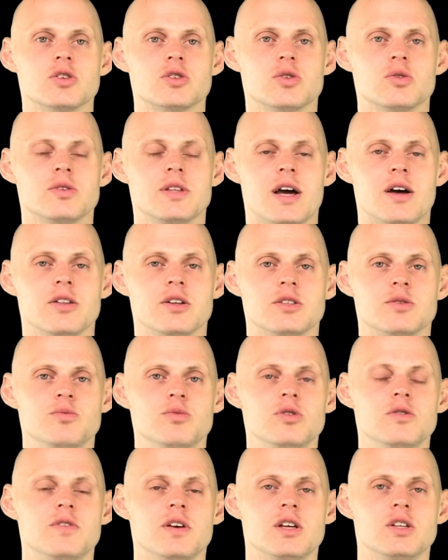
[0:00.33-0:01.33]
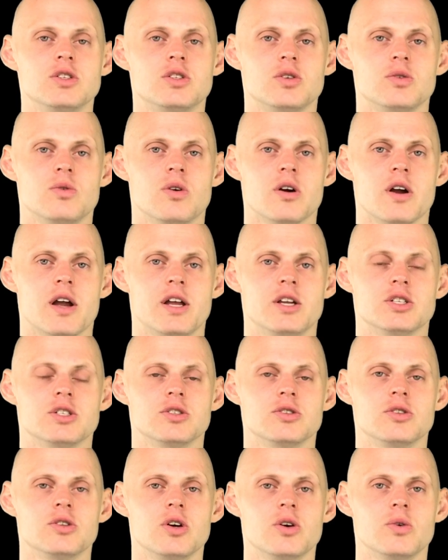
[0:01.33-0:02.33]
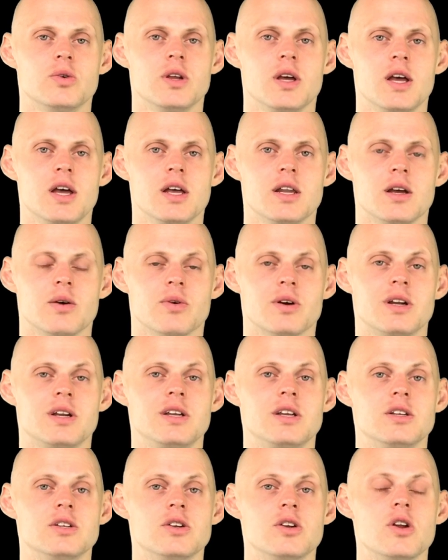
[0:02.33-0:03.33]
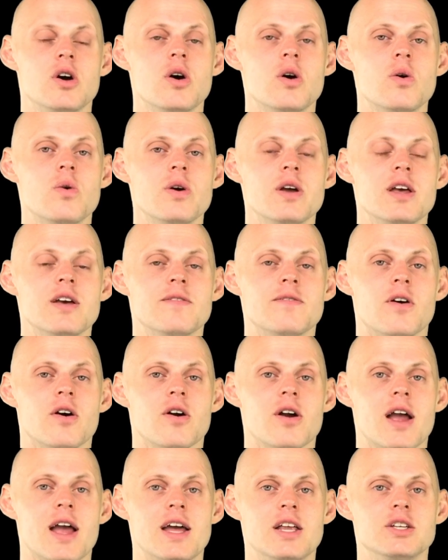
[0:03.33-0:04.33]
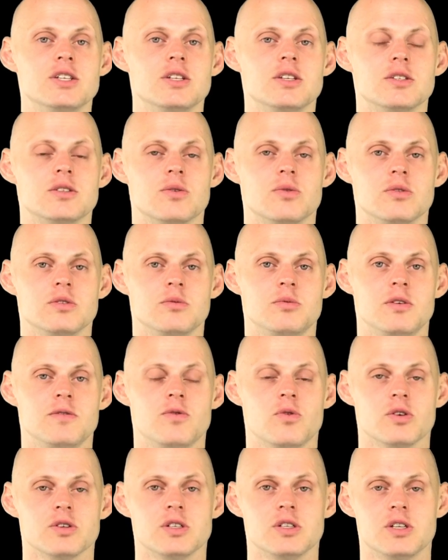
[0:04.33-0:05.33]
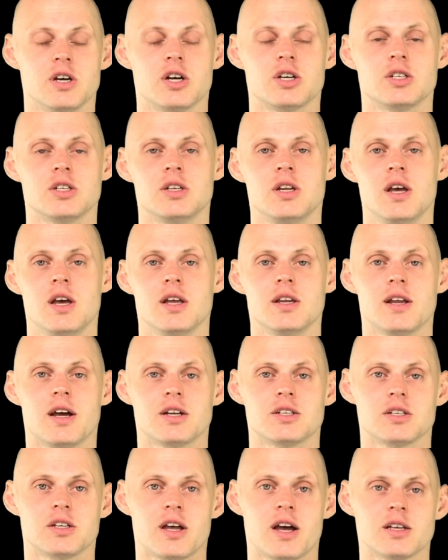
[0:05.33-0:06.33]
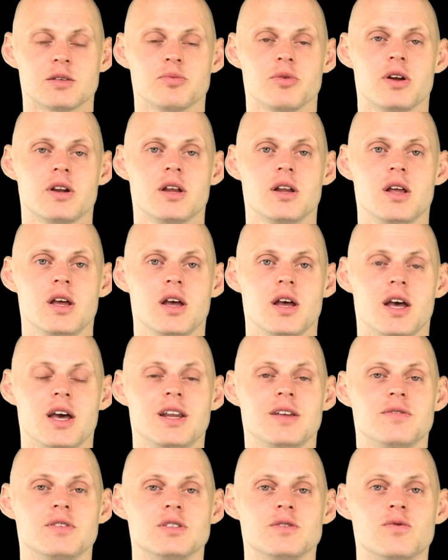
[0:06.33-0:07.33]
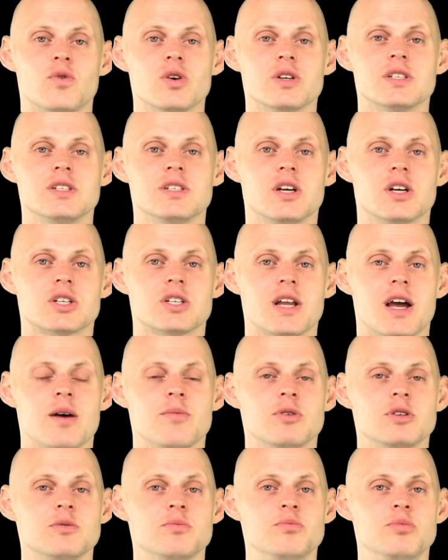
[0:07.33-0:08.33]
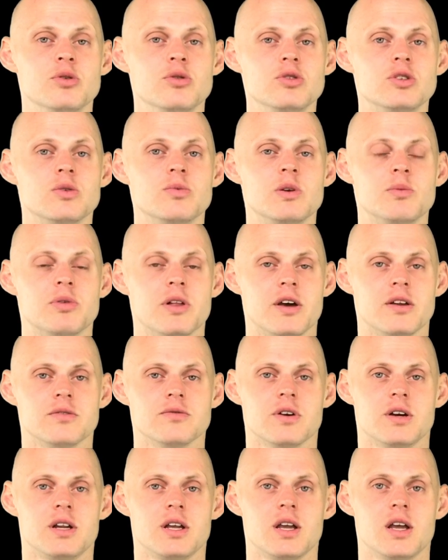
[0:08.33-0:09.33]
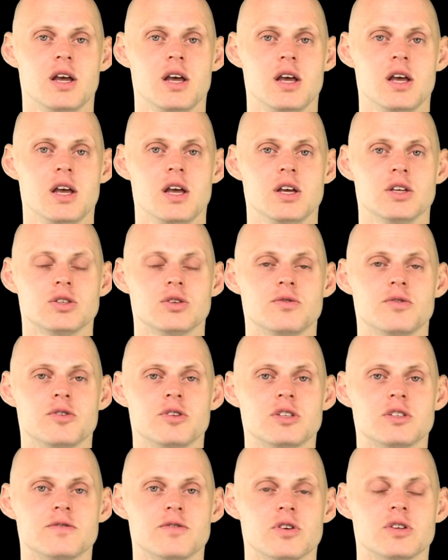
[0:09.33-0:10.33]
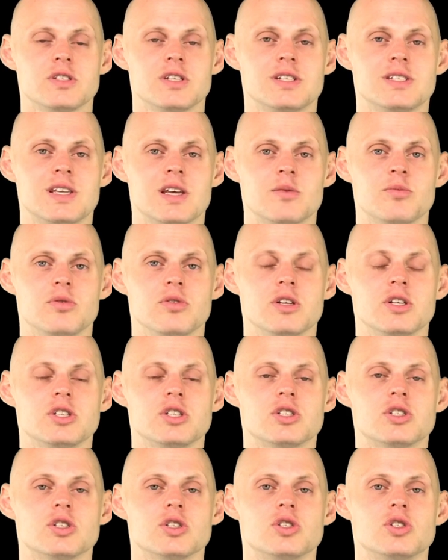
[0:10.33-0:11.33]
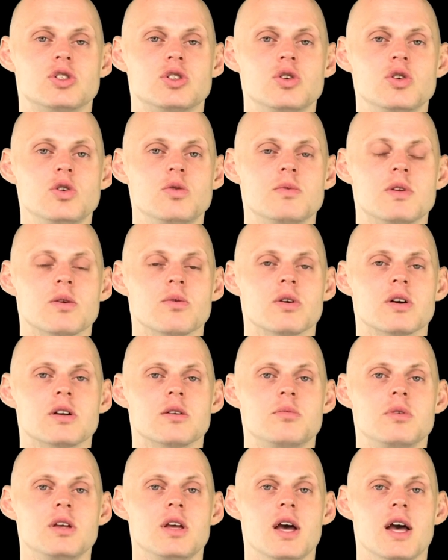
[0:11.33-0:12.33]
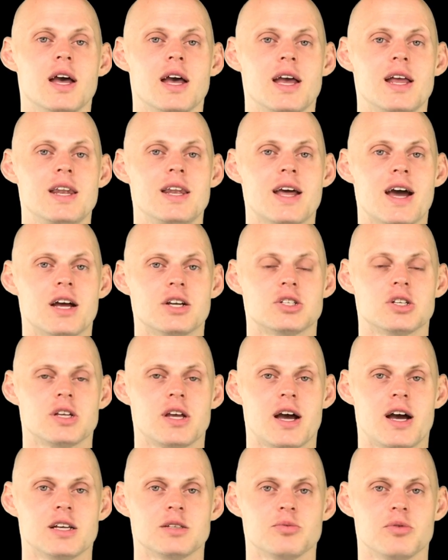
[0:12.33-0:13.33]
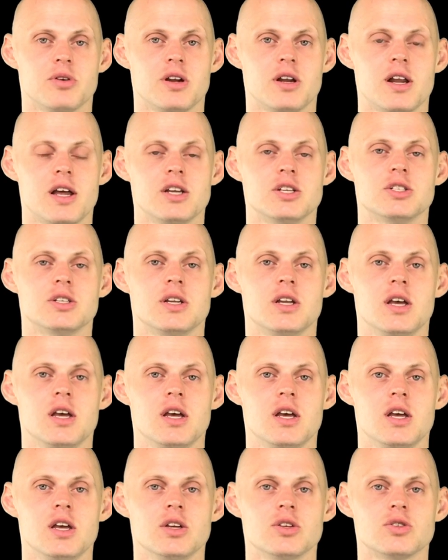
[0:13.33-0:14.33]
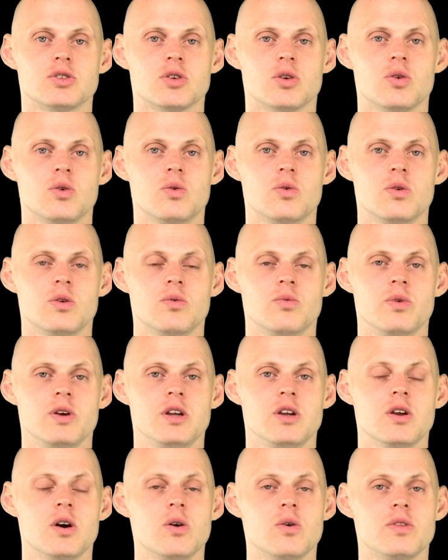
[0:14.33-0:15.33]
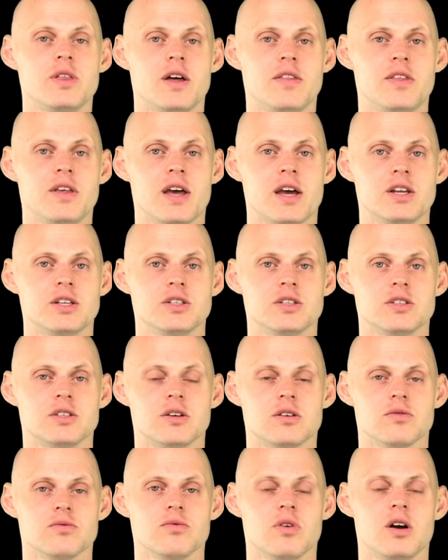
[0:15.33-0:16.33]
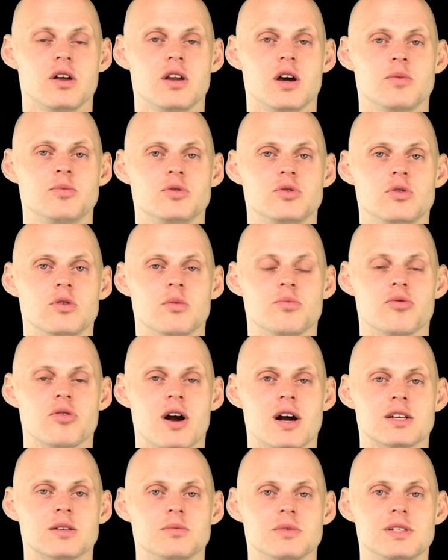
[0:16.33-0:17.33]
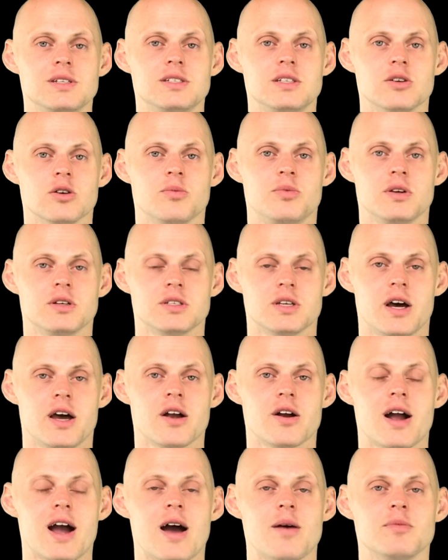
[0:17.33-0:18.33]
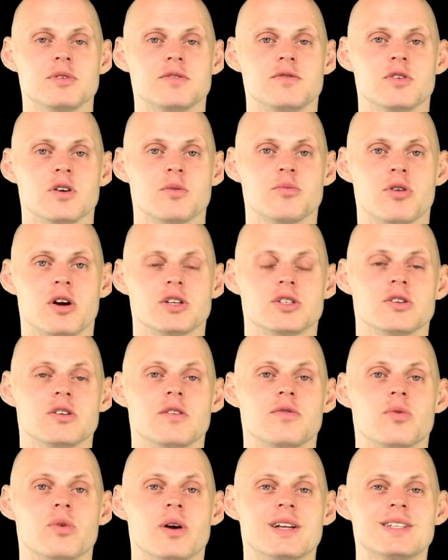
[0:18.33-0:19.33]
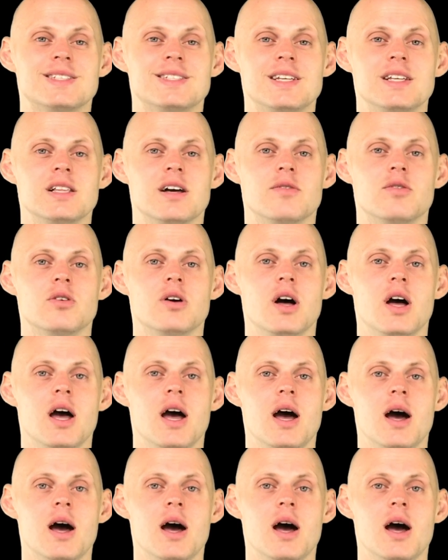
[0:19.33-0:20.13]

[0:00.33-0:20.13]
So now let's move into our engine load. Now we're going to need to know if our engine is going to be forced induction, naturally aspirate it, and if it's forced induction, how much boost do we plan on running? So for this first example, let's just assume that we're going to be a naturally aspirated engine. So we know that the engine is going to run up to approximately zero P S I or atmospheric pressure if we're at sea level,